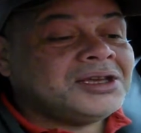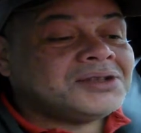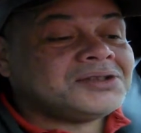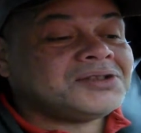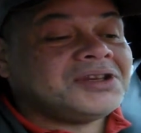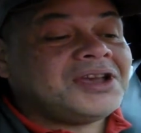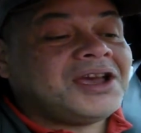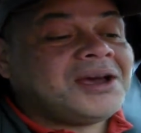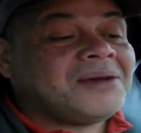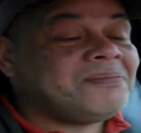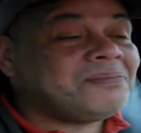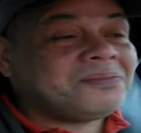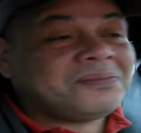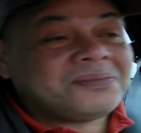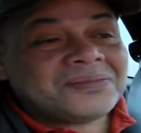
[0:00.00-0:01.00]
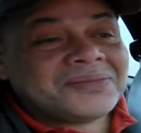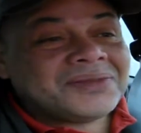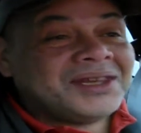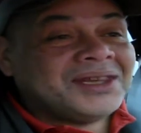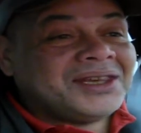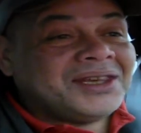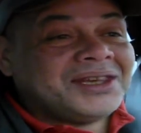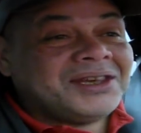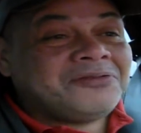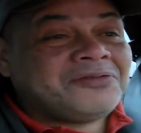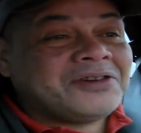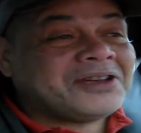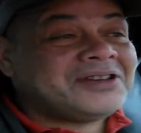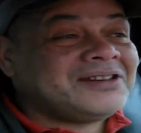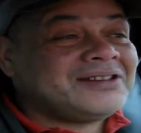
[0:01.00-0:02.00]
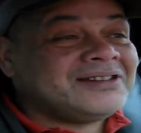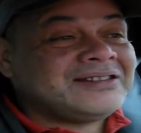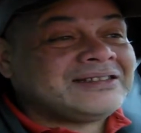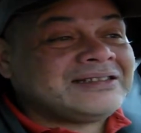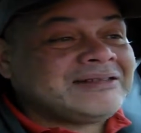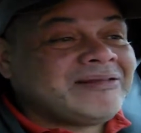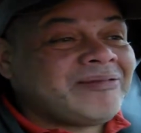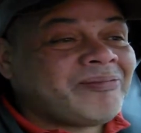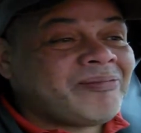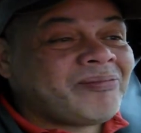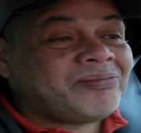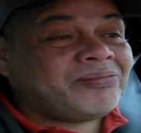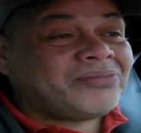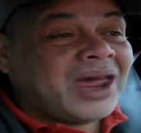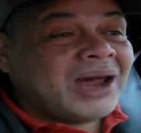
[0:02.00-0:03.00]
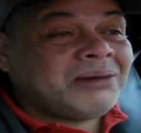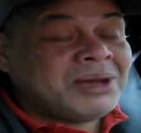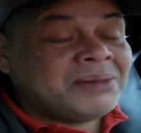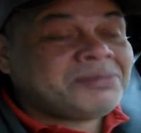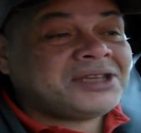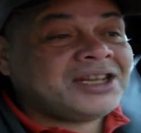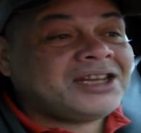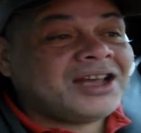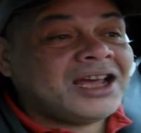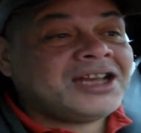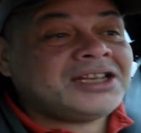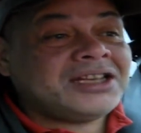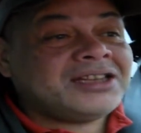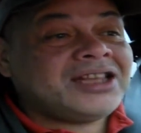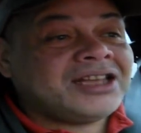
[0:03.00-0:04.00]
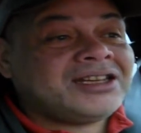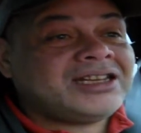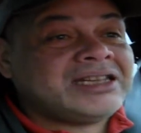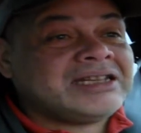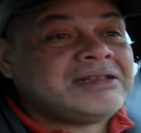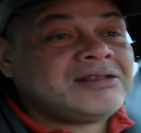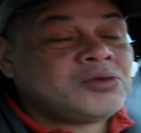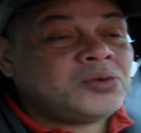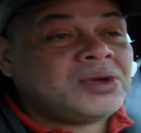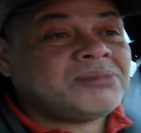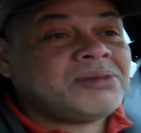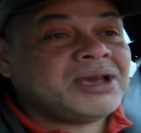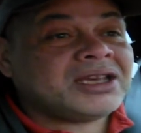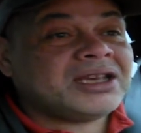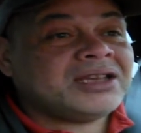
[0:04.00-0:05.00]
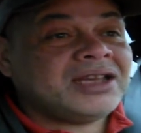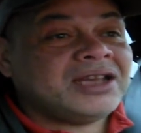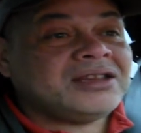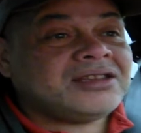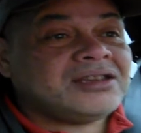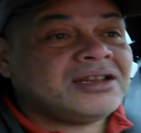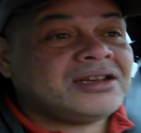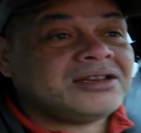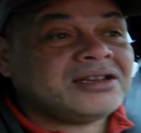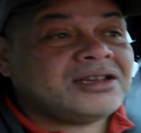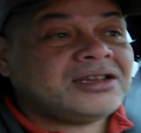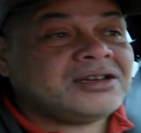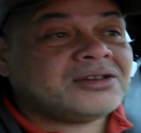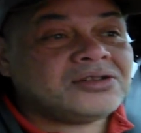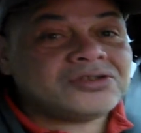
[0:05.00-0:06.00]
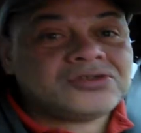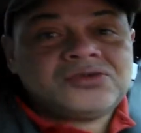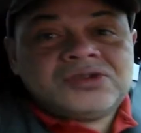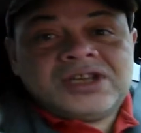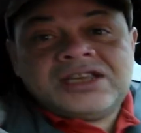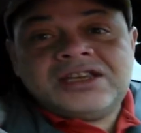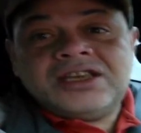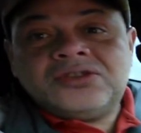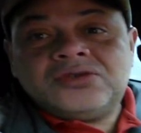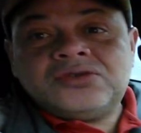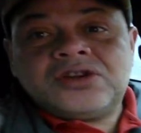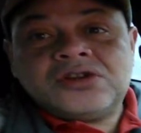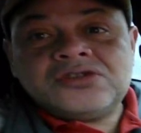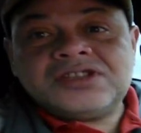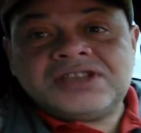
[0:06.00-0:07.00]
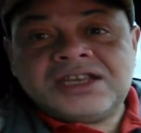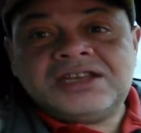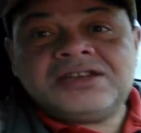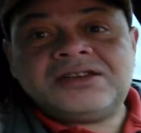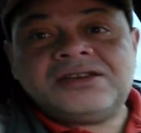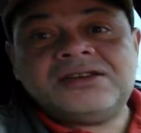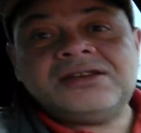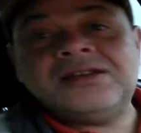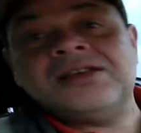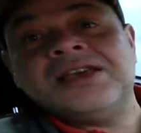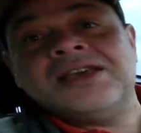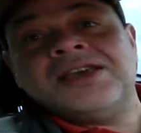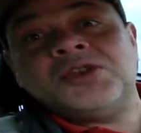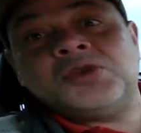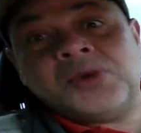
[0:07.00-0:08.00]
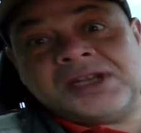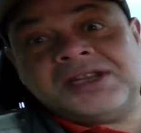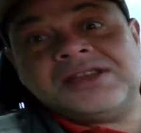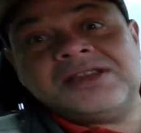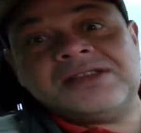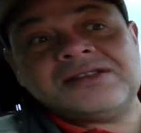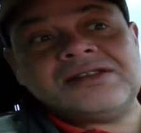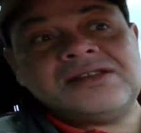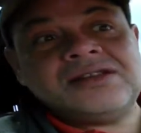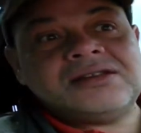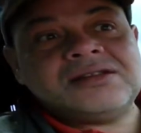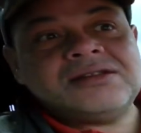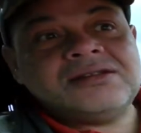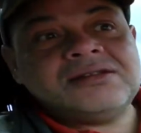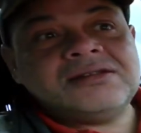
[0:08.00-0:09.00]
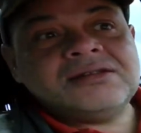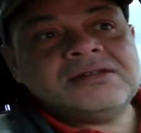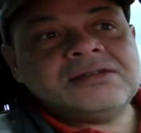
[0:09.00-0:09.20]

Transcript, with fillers: So yeah, in fact, uh, I'm happy that I did that deal way back in 1998 because today in 2018, 20 years later,